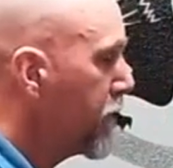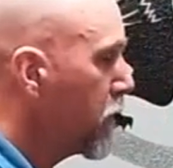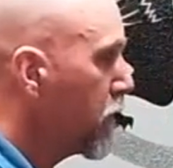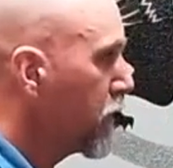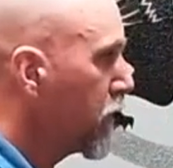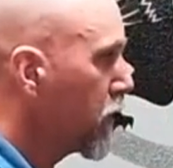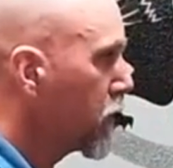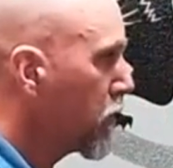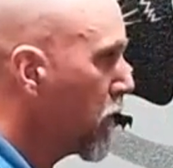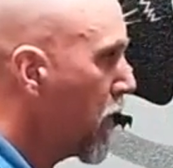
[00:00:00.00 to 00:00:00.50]
view of
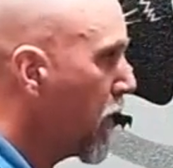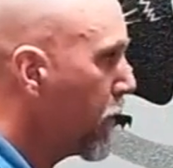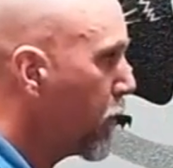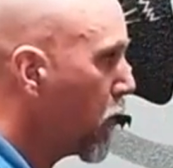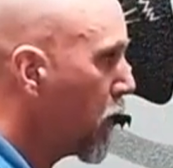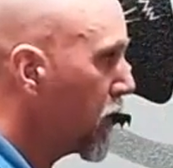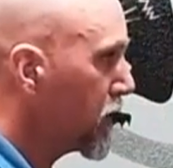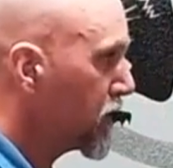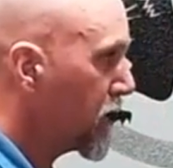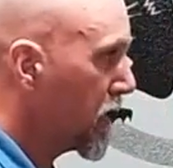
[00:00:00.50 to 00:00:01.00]
the draw
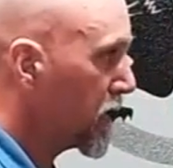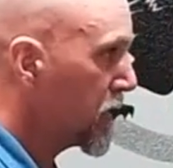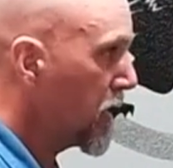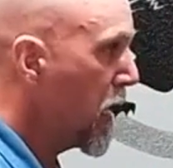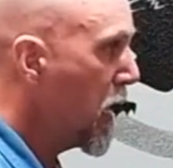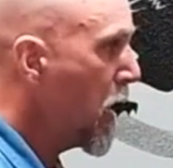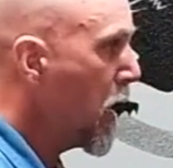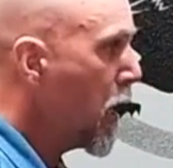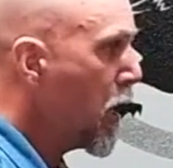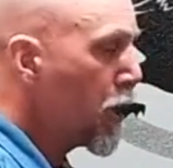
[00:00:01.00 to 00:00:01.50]
process.
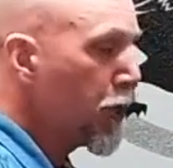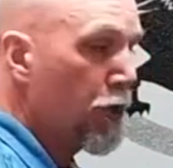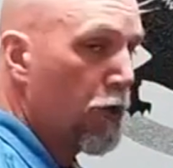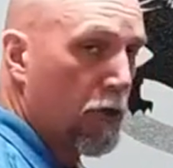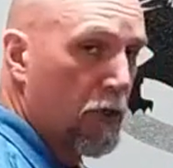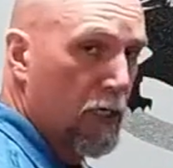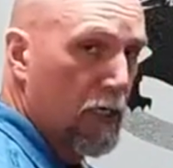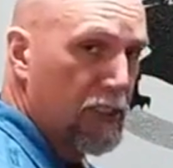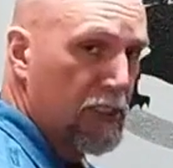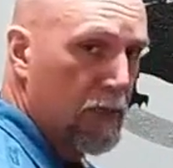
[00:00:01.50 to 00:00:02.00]
You're
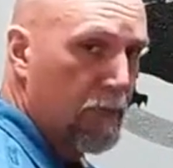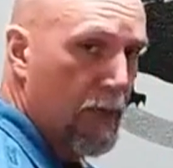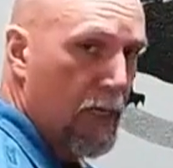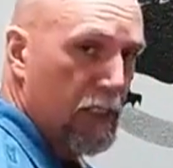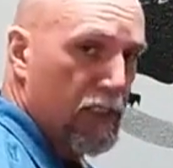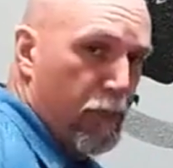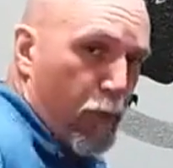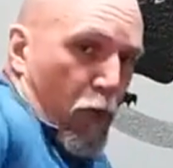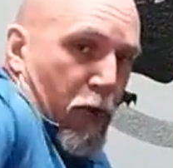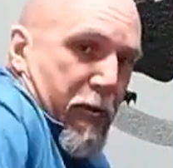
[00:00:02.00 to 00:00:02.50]
going to see my
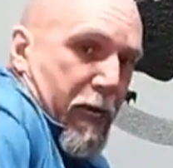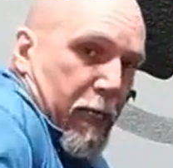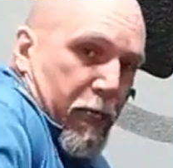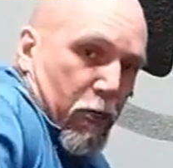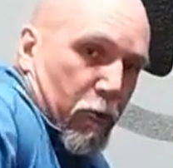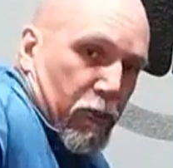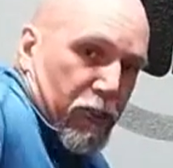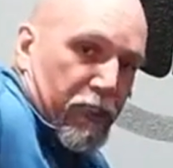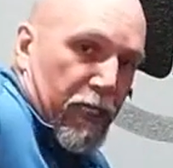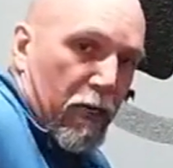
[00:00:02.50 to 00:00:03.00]
support hand
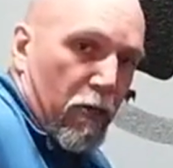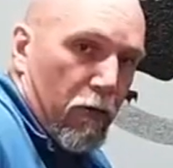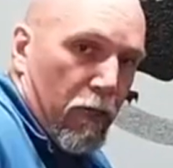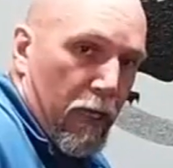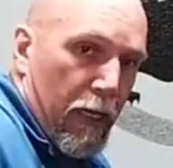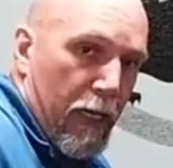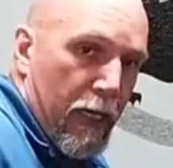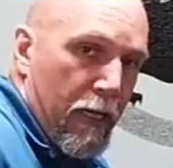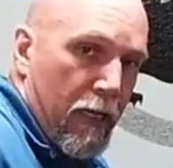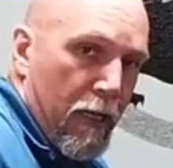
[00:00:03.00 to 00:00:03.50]
go center
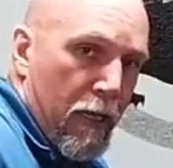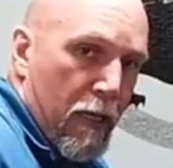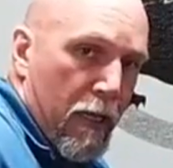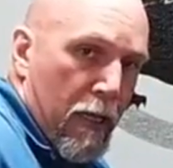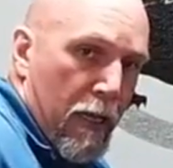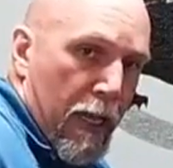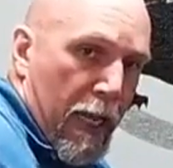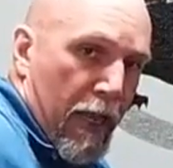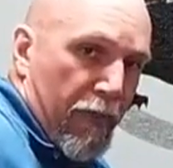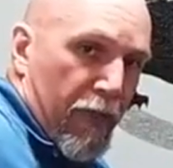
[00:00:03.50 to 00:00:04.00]
line,
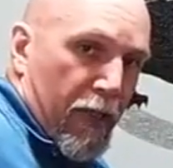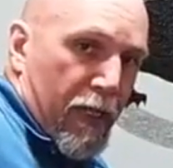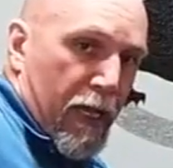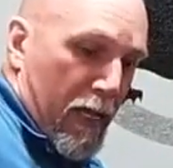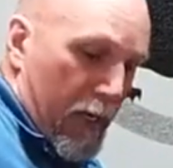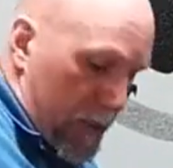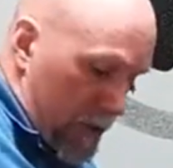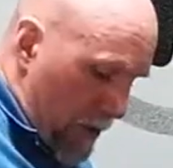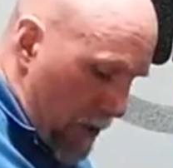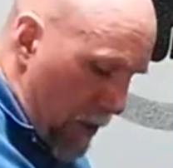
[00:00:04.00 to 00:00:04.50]
and the gun
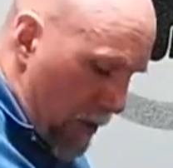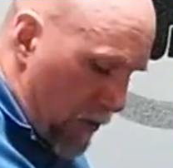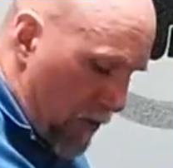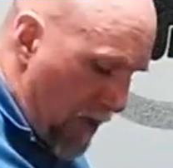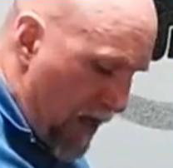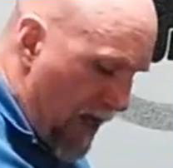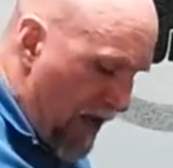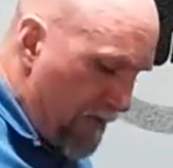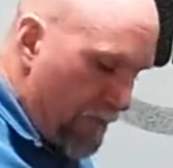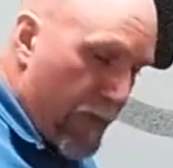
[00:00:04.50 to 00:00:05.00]
is going to
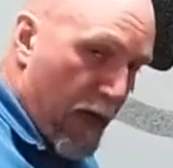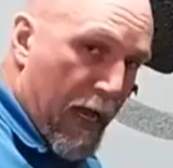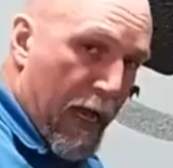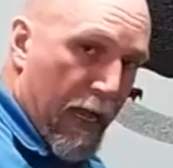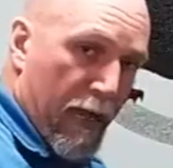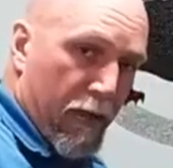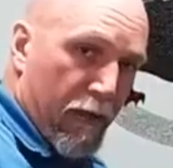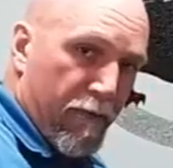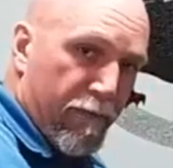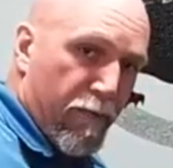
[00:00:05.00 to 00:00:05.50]
drive
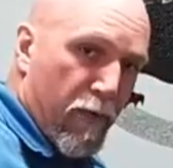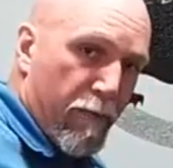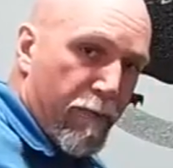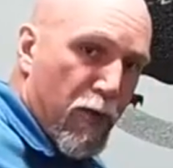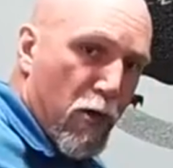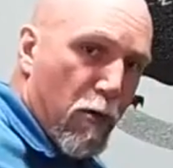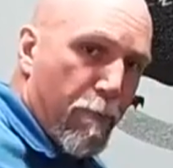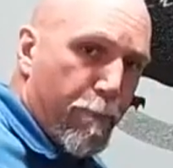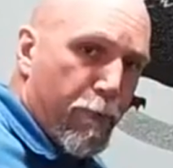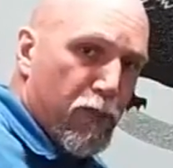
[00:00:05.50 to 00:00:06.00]
by. From
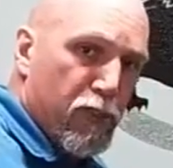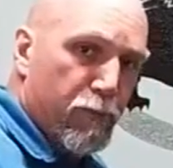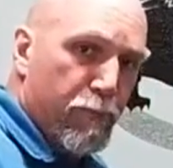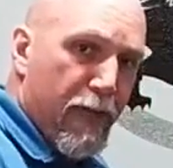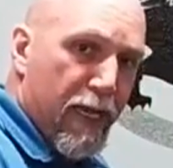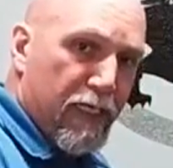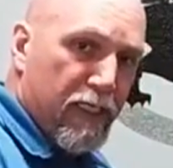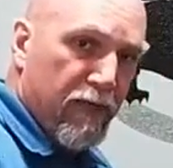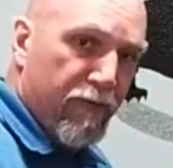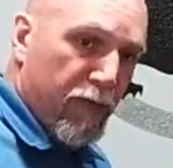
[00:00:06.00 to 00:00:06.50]
your
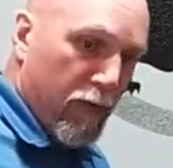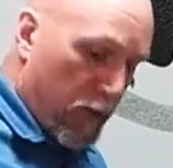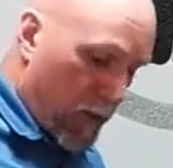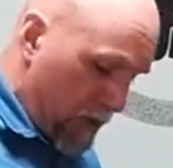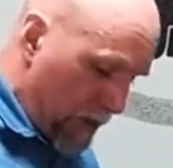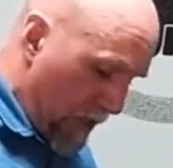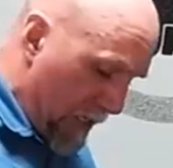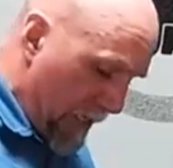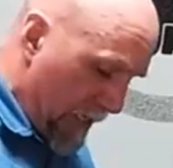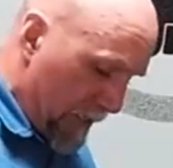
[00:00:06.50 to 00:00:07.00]
perspective, it
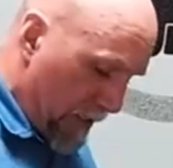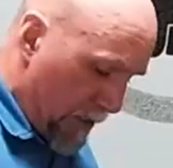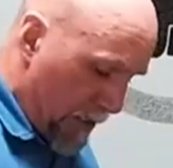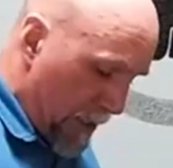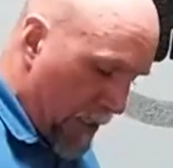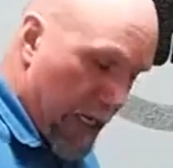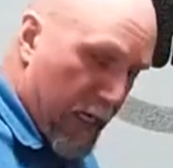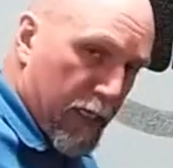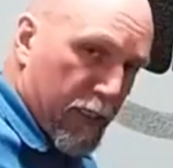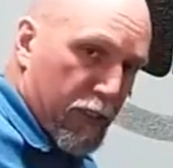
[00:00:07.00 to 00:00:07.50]
looks like the
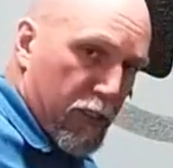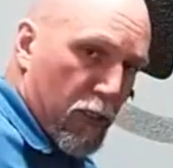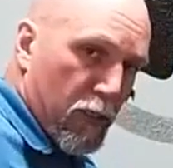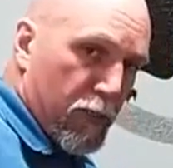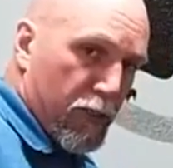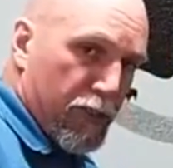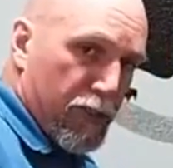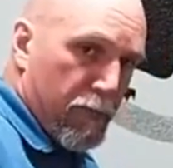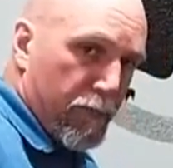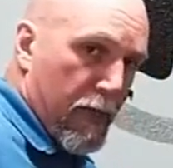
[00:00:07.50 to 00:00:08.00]
gun is
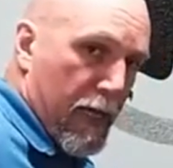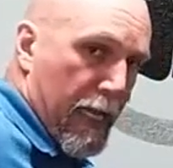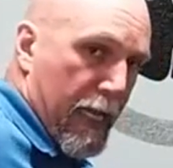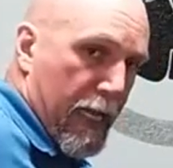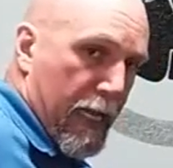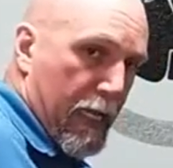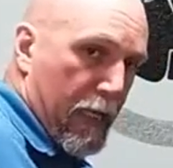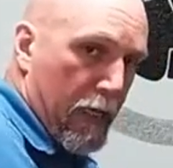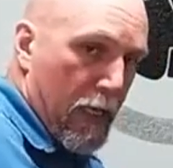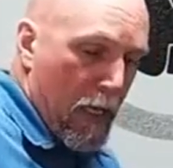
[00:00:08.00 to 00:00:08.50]
close to my
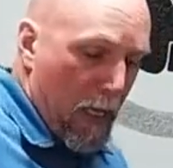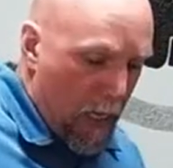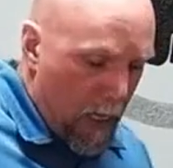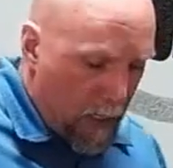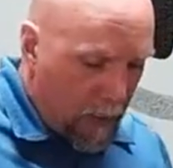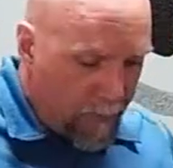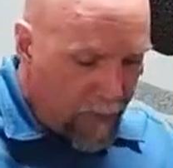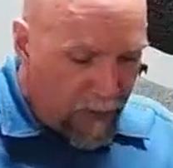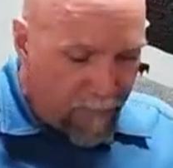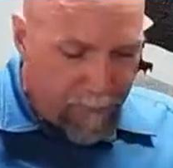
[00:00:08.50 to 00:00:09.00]
hand.
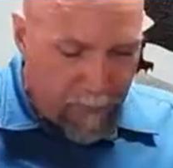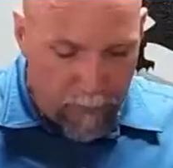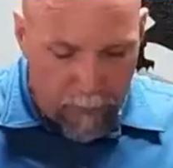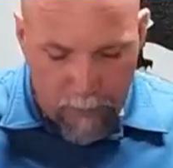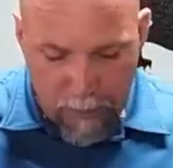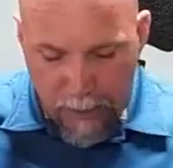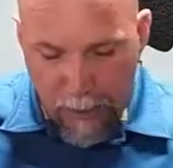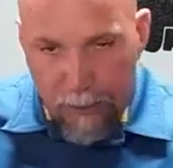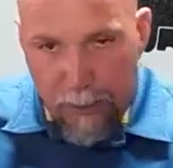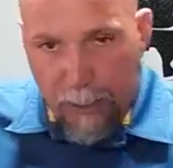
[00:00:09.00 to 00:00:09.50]
But if you
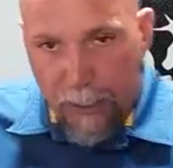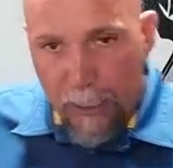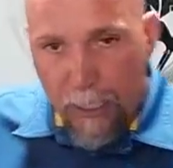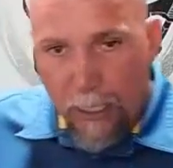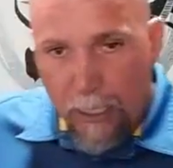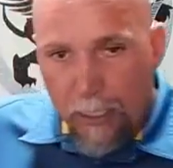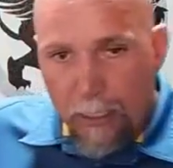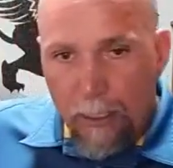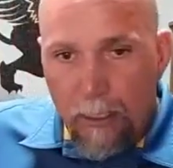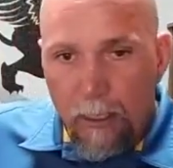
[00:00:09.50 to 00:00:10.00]
look at the
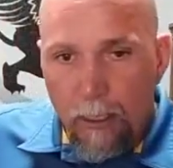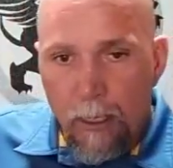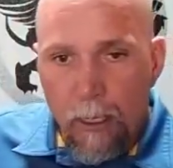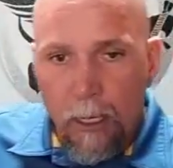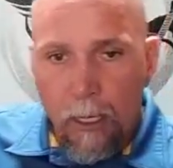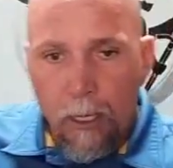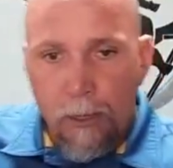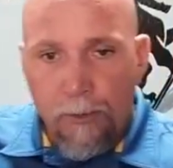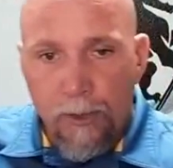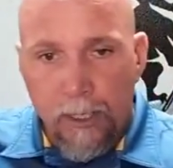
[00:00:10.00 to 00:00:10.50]
gun
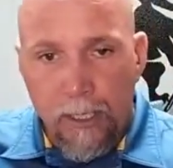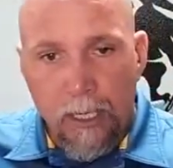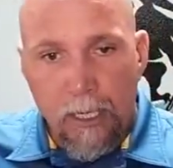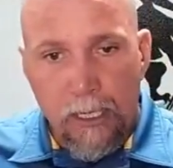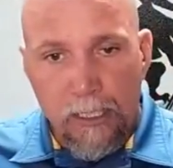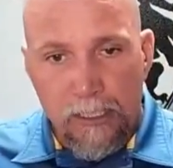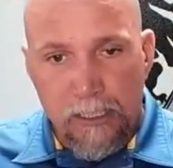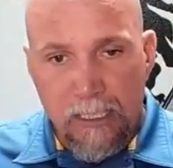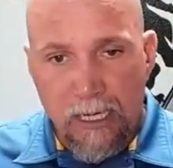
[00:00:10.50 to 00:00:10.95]
is